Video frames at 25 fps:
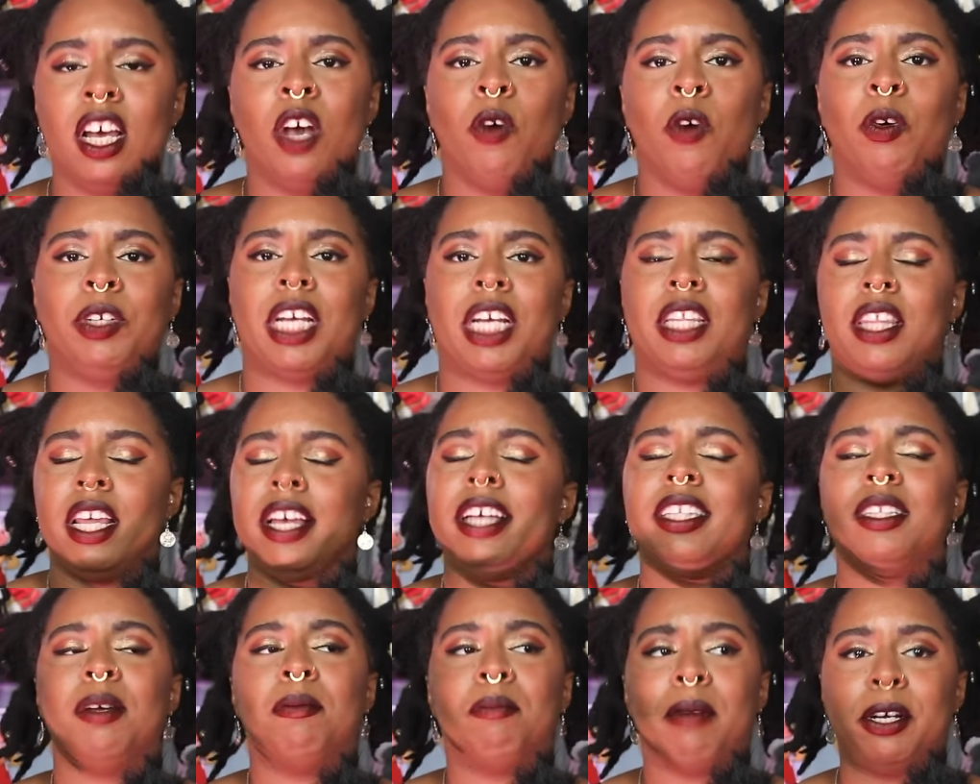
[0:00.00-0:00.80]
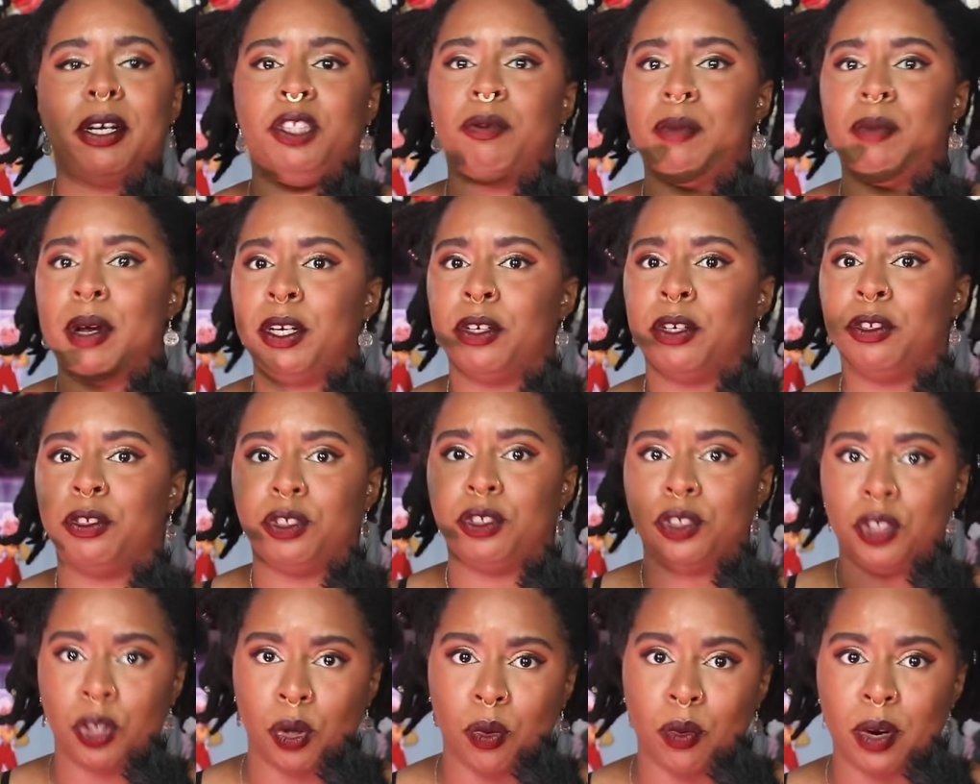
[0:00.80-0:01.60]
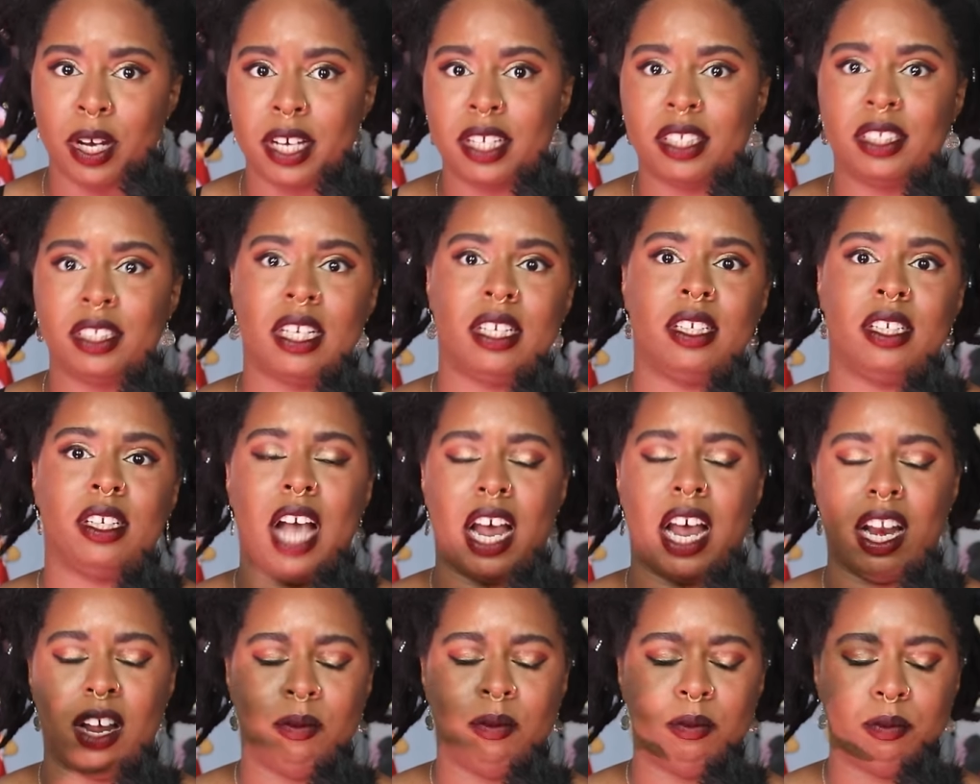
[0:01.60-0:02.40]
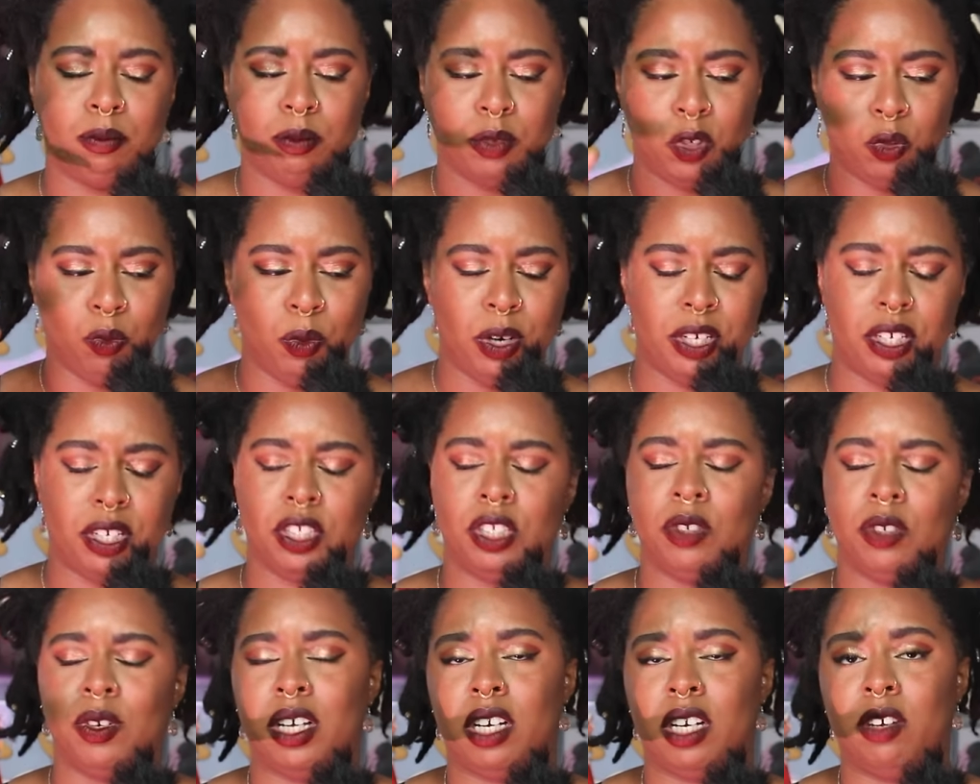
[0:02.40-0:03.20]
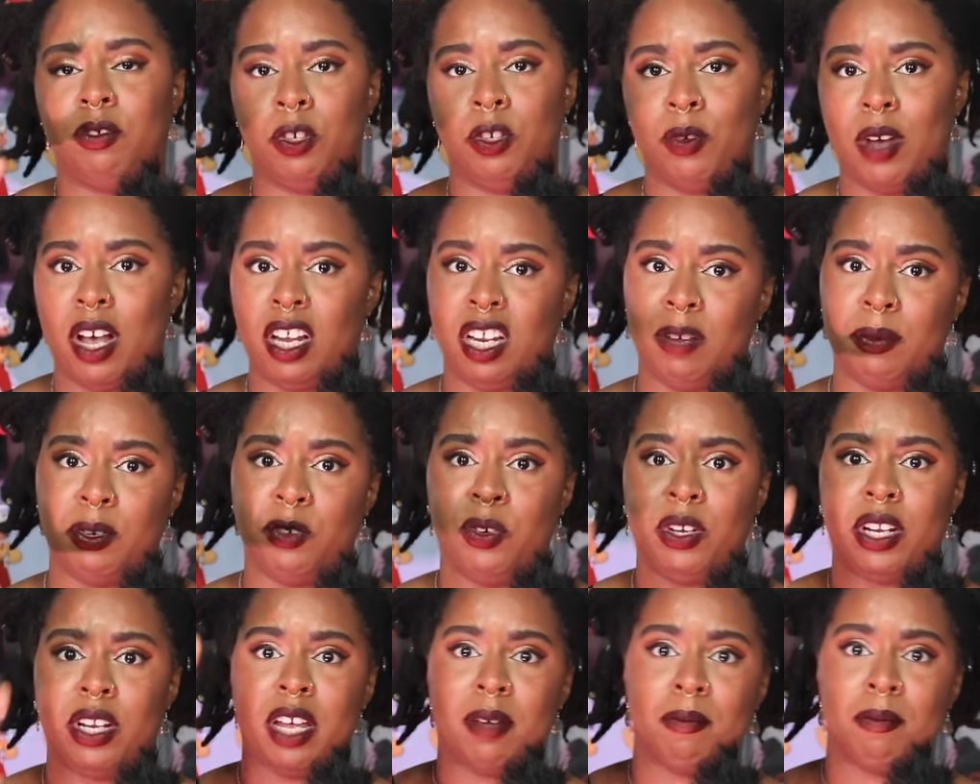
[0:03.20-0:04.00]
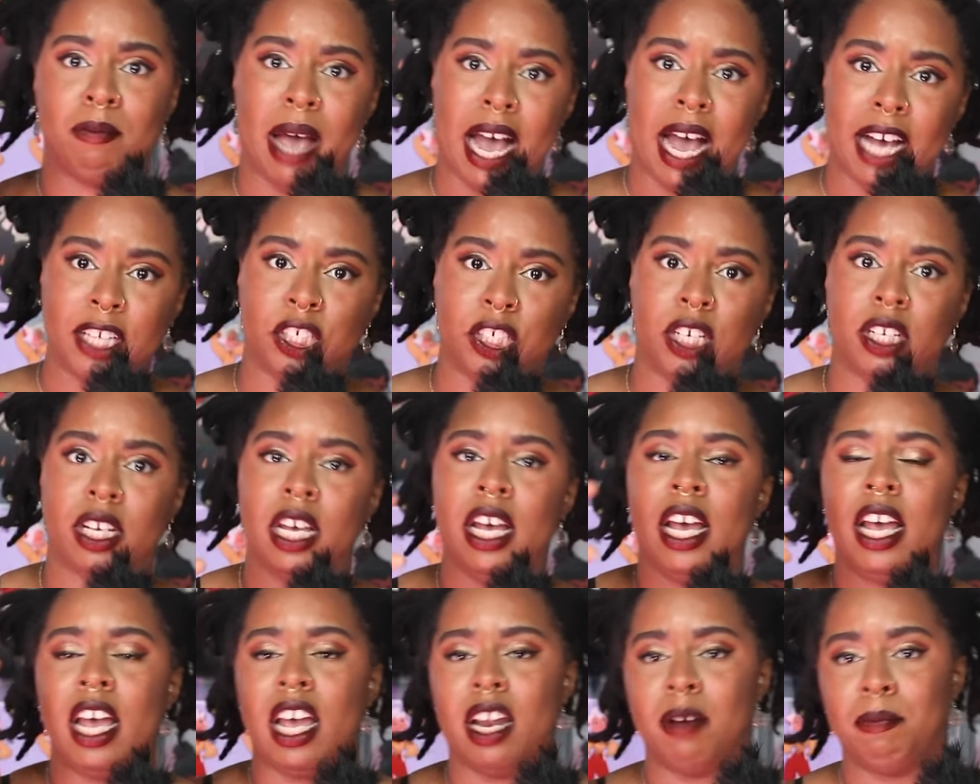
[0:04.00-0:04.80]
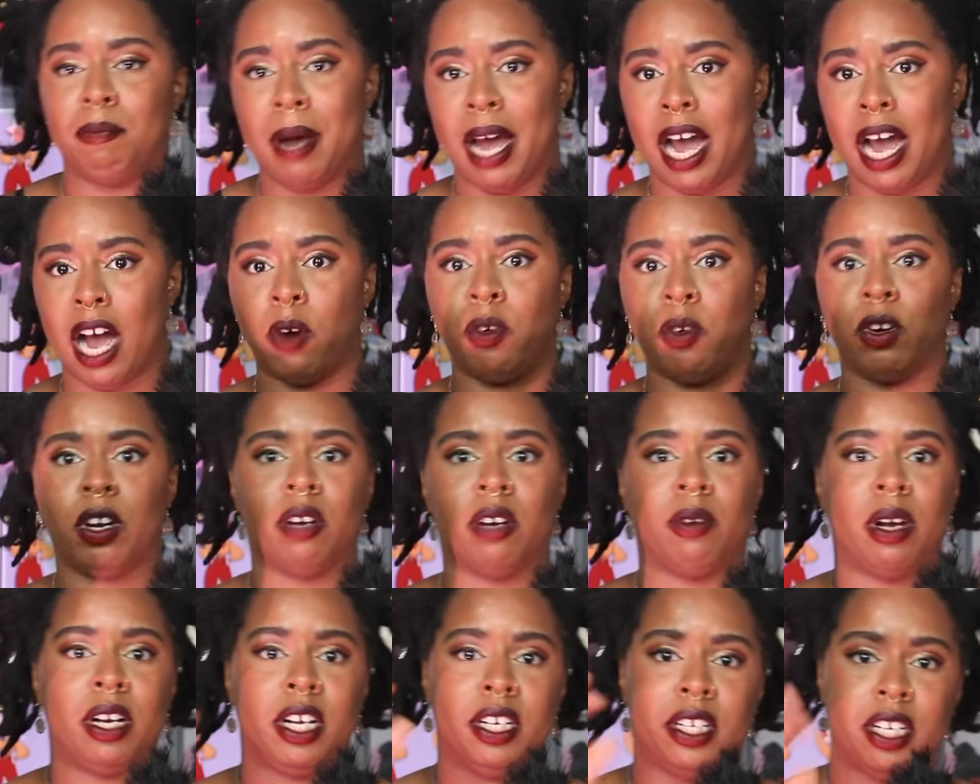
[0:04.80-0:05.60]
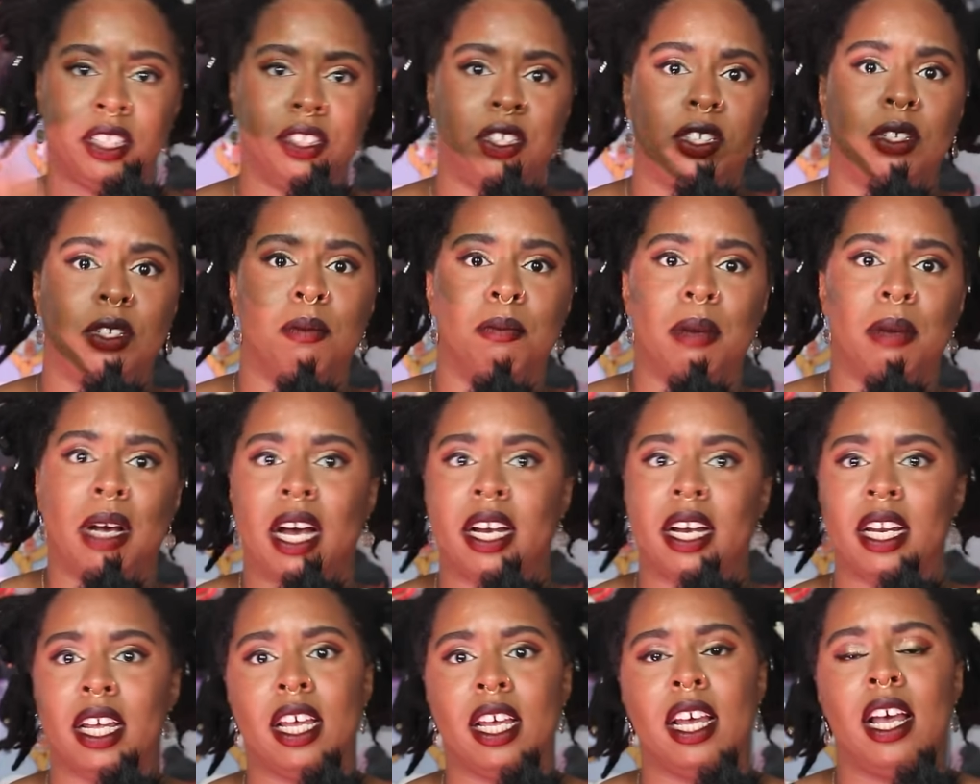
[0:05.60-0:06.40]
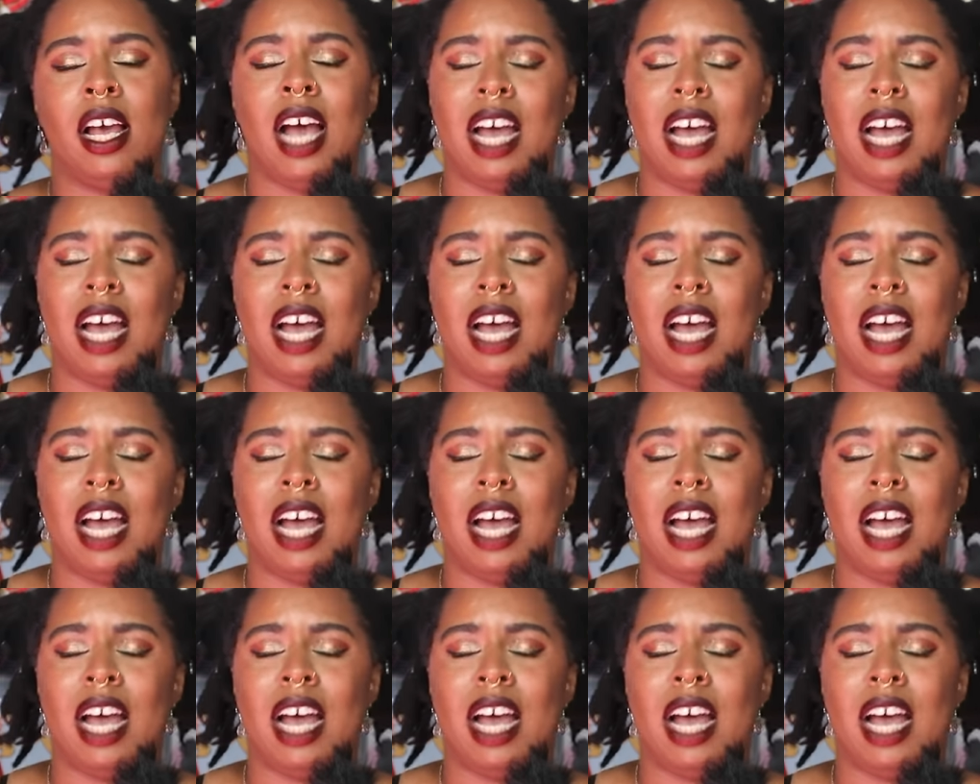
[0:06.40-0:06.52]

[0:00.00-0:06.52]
which I think is a much better choice and kind of switches to a lot of duality between like magic and power and what it does to the body.